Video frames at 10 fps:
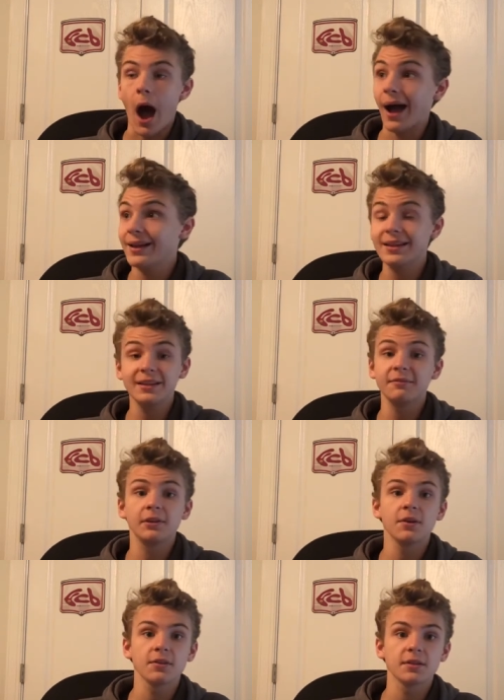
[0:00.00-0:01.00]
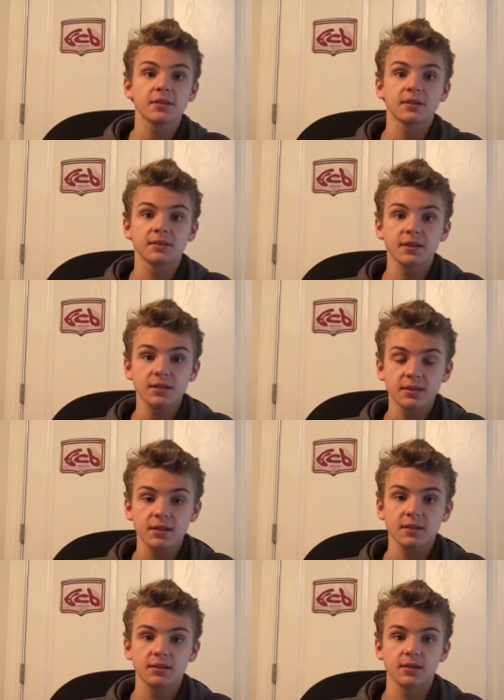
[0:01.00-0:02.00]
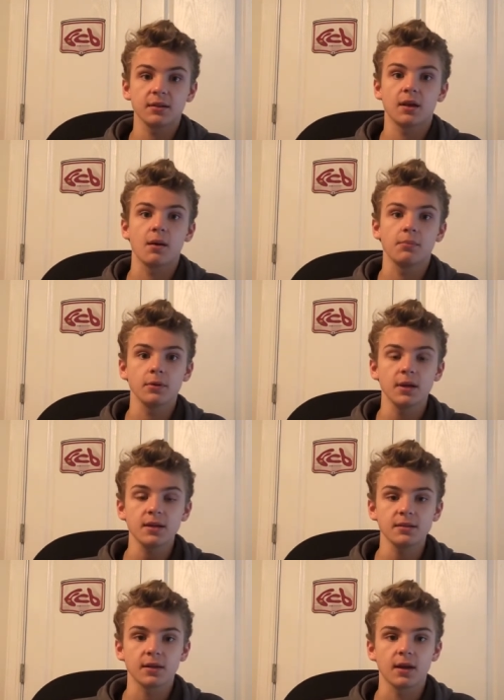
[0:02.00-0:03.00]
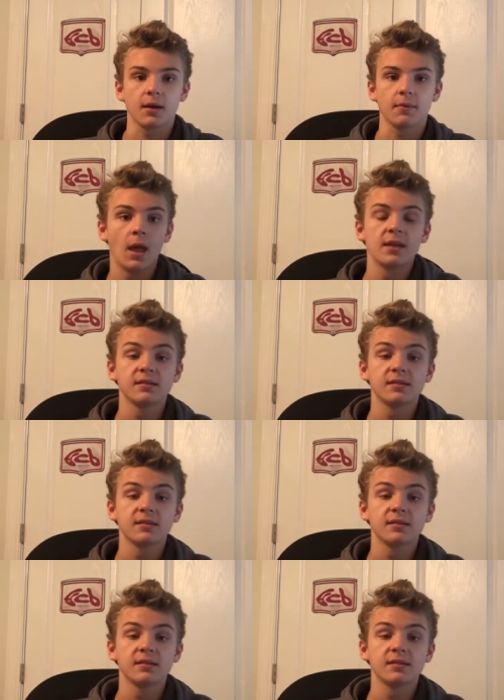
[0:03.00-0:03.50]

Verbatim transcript: I didn't even know this existed until a couple days ago.